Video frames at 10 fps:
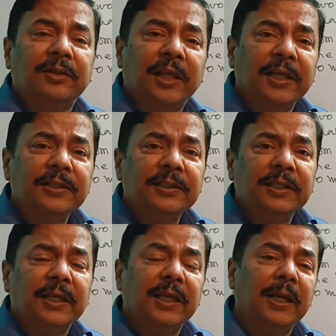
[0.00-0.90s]

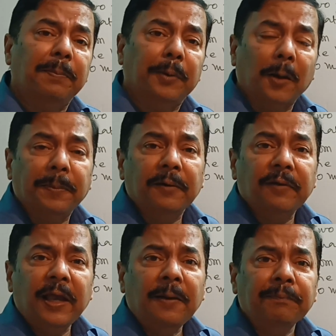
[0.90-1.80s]
things in a proper
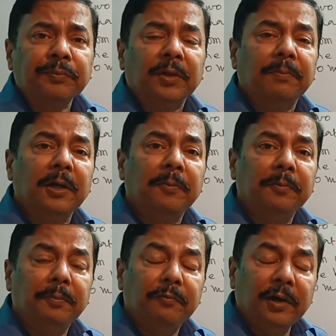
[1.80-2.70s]
way
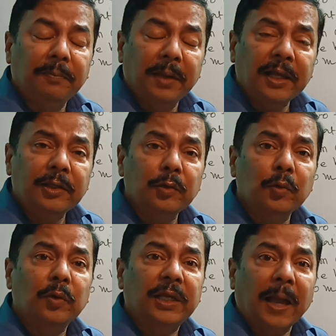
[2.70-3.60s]
will make
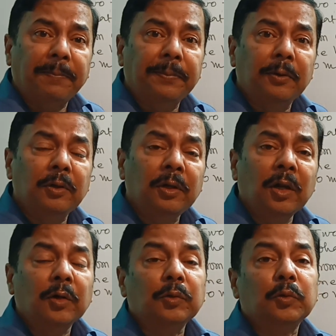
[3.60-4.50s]
you capable
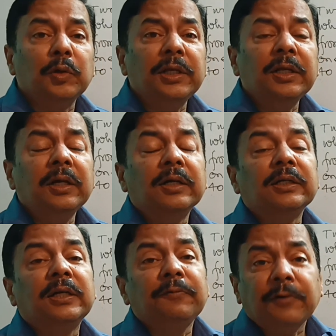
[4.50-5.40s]
doing
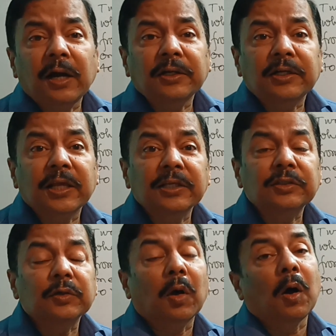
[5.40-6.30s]
difficult
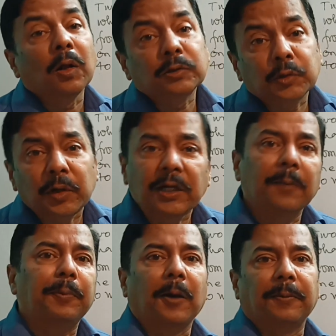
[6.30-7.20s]
things also in
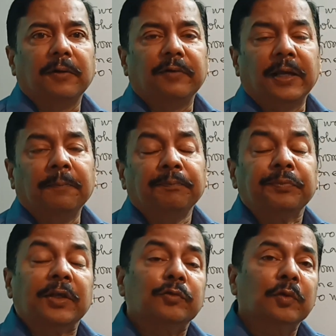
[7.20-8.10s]
a proper way.
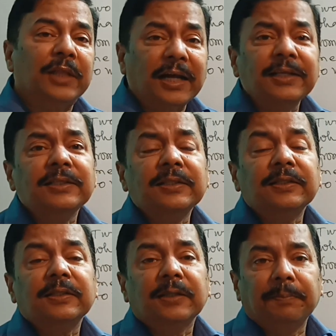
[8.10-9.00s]
So that
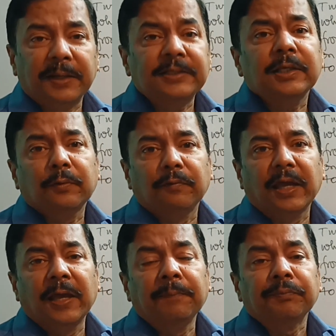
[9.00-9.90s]
is the basic
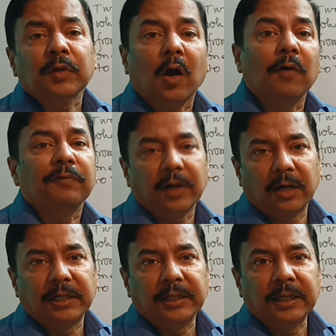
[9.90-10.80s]
way of
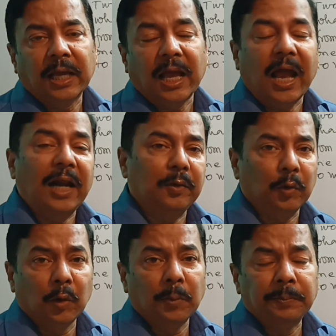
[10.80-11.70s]
learning, and
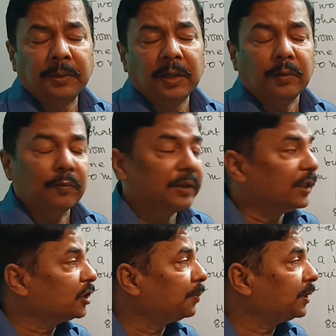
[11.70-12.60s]
hope with
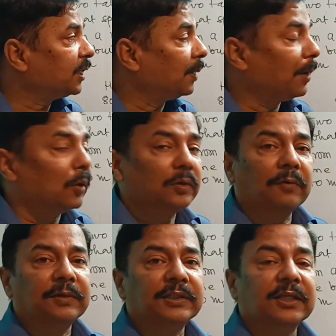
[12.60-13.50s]
this much amount
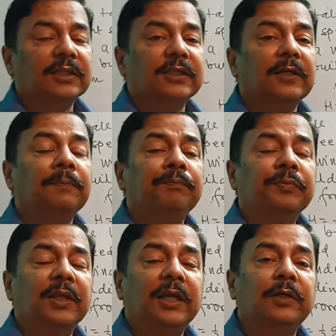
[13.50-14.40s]
of discussion
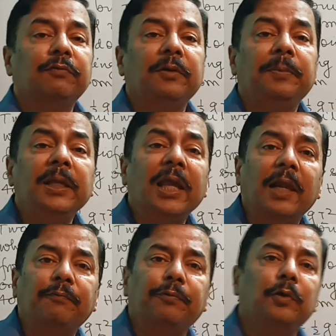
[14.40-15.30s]
it will be
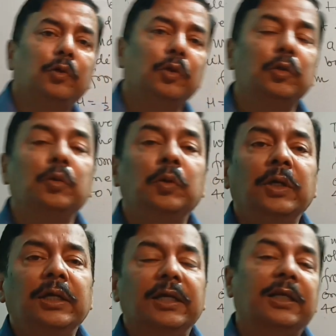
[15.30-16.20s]
helpful to you
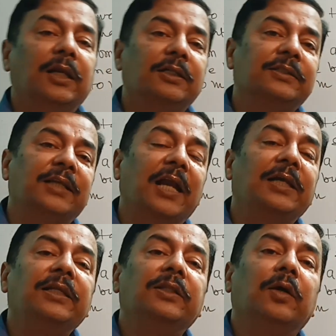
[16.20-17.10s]
in
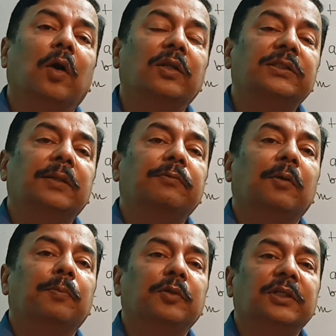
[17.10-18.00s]
understanding the concept
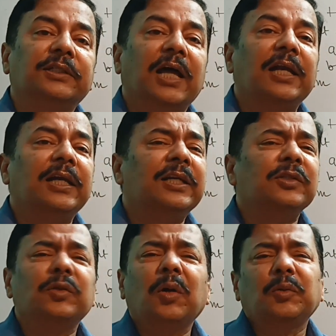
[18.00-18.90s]
of projectile. It
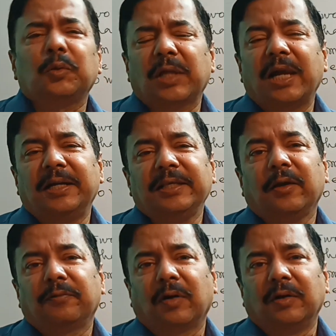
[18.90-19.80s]
is not totality
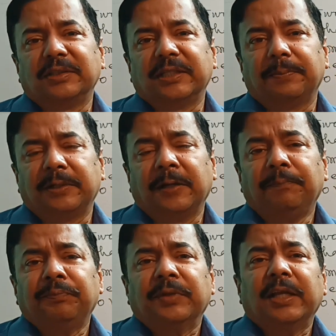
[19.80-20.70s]
of concept.
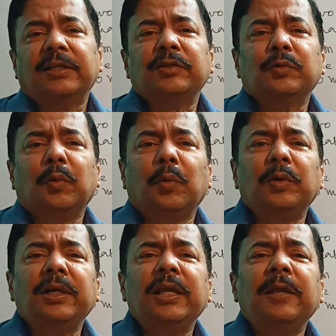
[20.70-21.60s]
It is
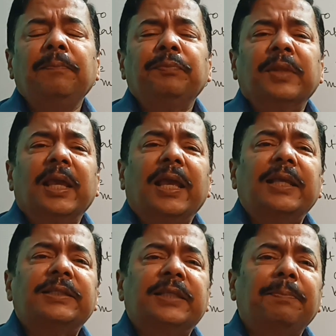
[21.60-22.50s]
only
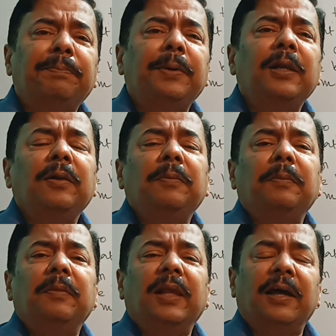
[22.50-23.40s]
a simple
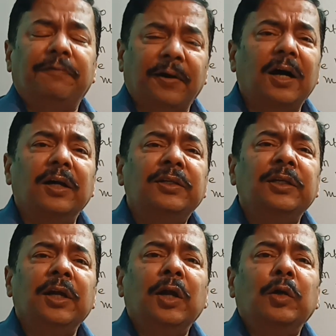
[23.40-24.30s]

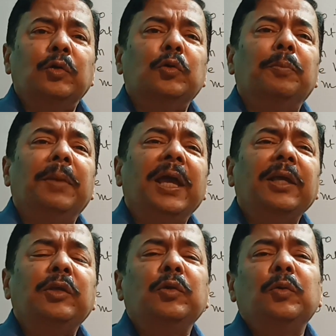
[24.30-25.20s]
effort to
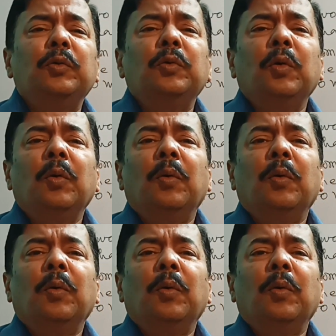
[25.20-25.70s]
make you